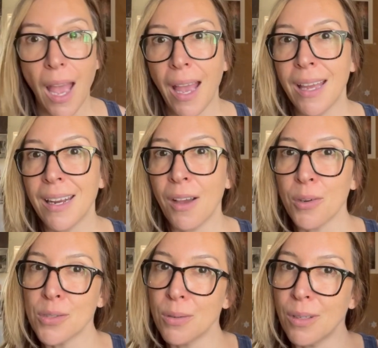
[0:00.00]
And I
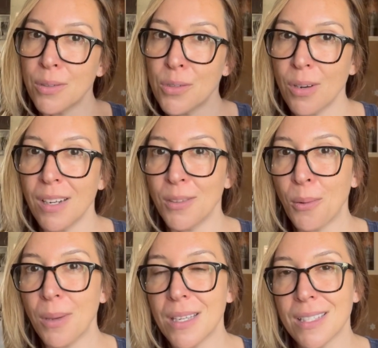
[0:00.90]
also illustrate in
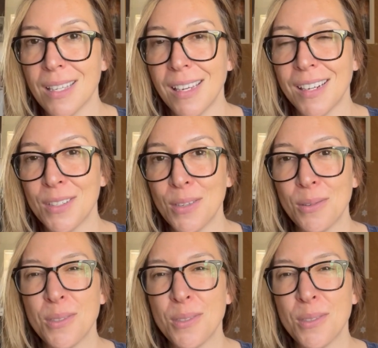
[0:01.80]
the weeks here too.